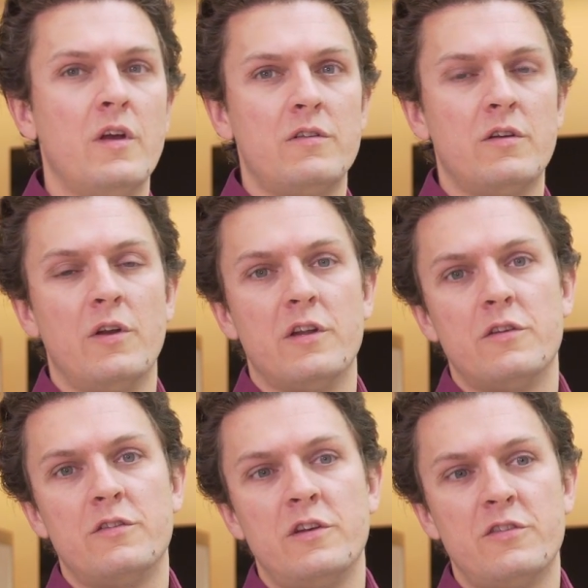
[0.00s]
So that's
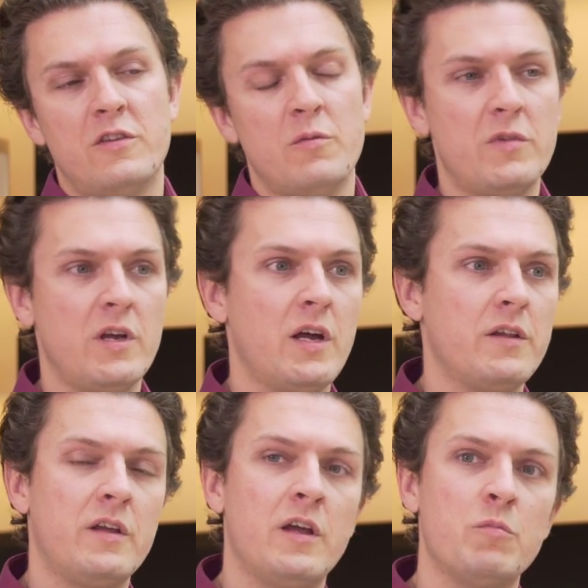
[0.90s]
a system
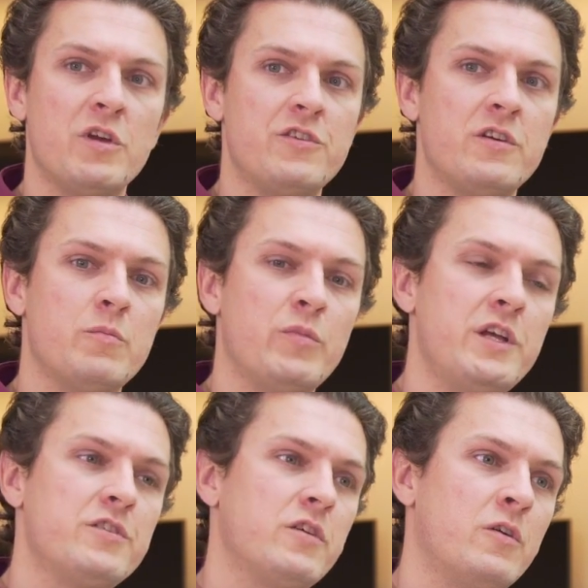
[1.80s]
that can measure
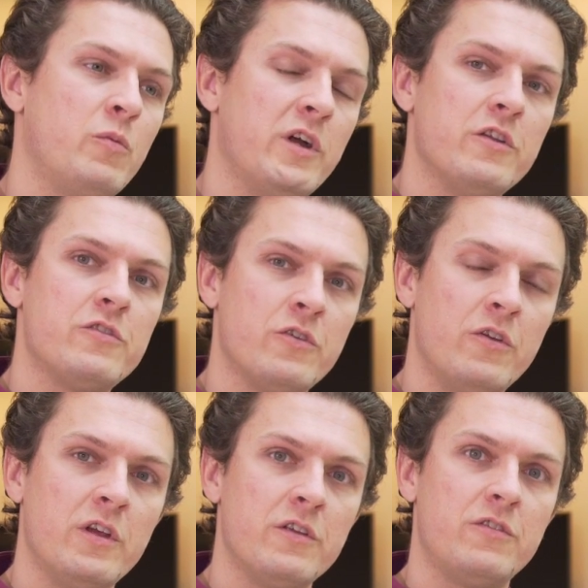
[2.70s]
based on where the
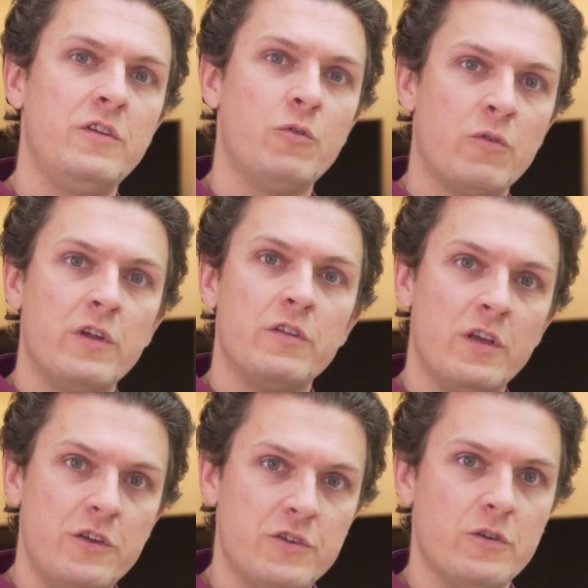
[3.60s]
sun is, the
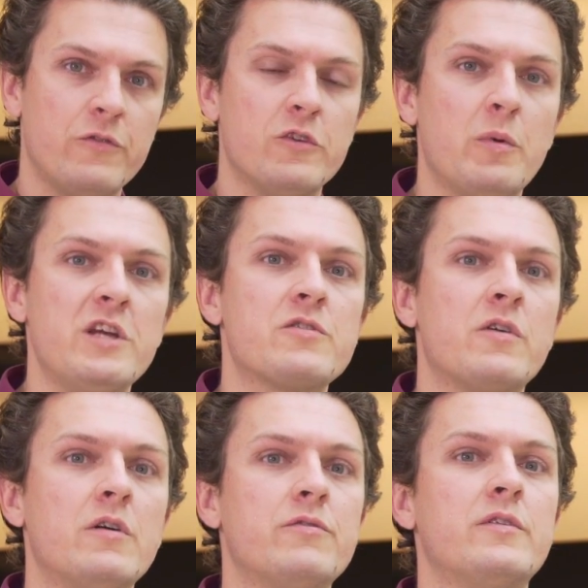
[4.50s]
orientation of the
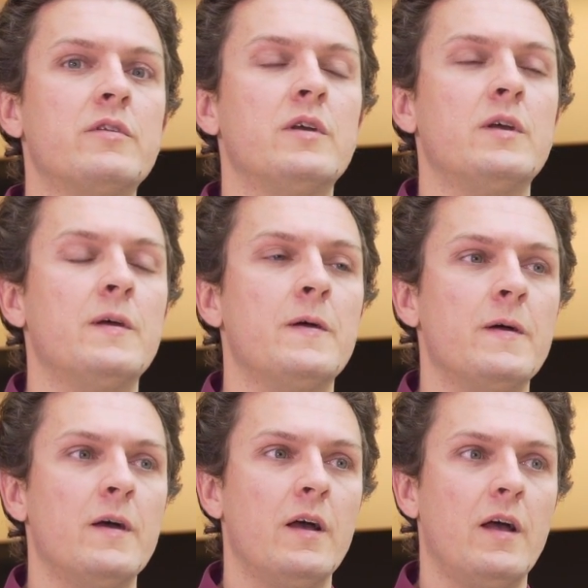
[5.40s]
spacecraft.
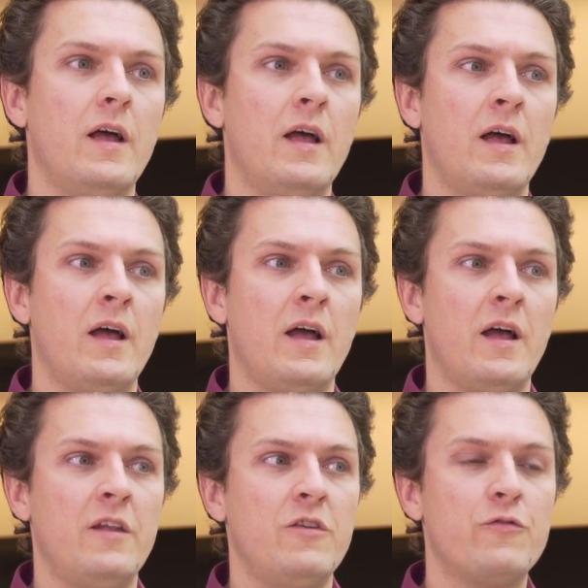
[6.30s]

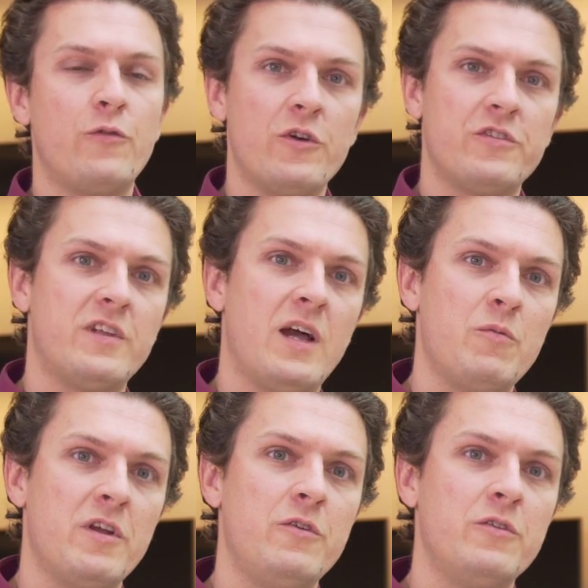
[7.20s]
And the first time
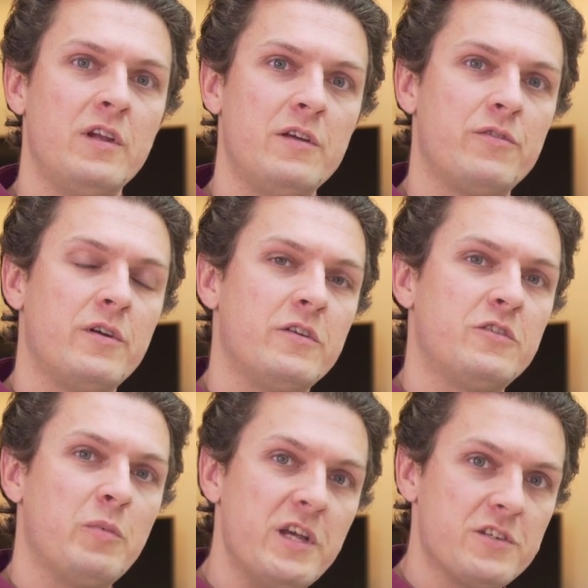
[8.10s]
when you deliver
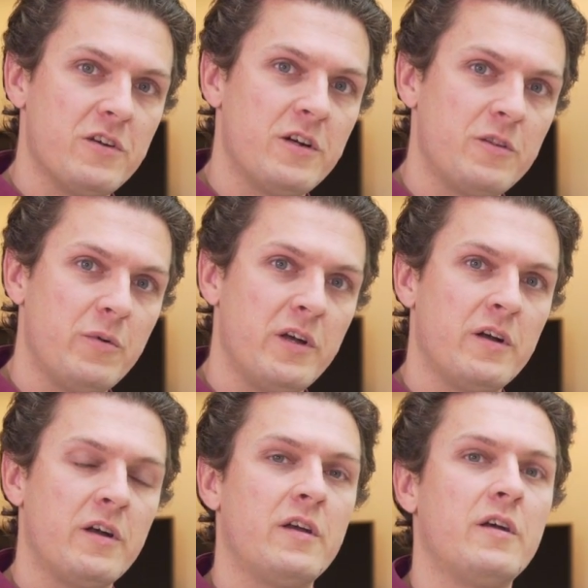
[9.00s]
space
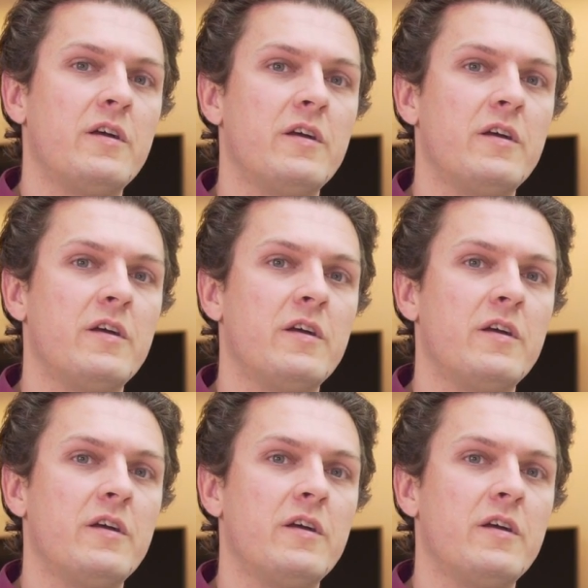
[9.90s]
hardware